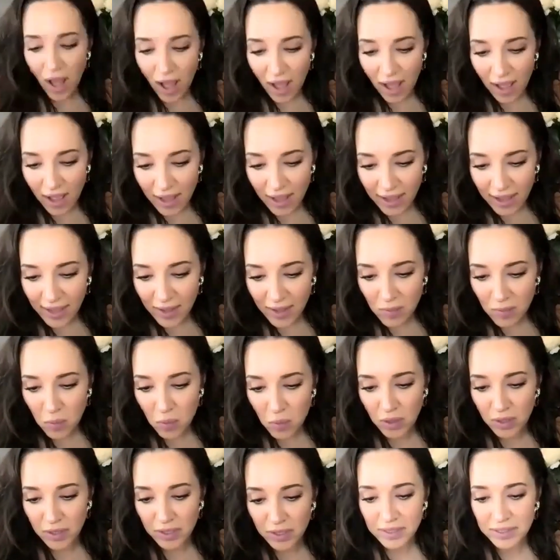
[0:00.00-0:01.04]
I
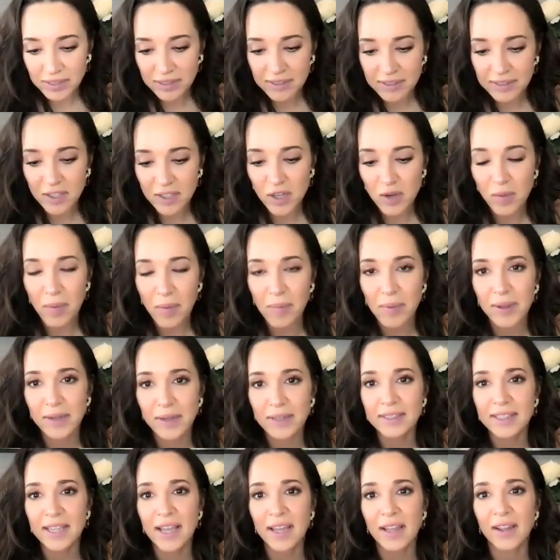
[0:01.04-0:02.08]
was, my
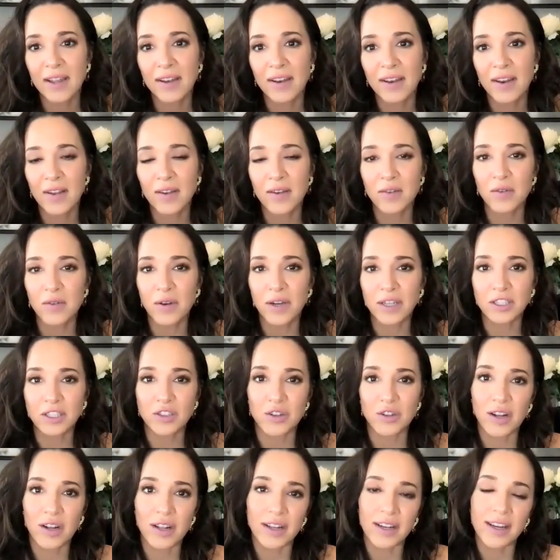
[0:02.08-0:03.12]
parents had a
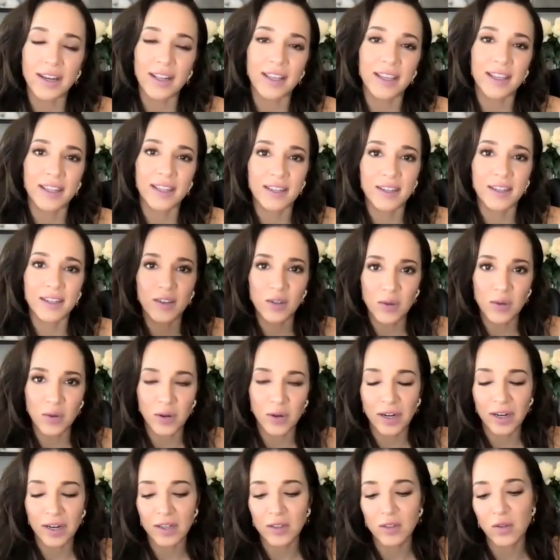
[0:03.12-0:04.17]
restaurant in New
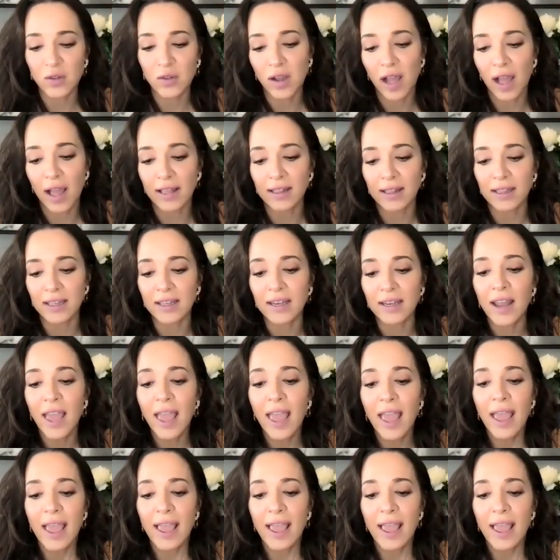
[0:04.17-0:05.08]
York, Long Island,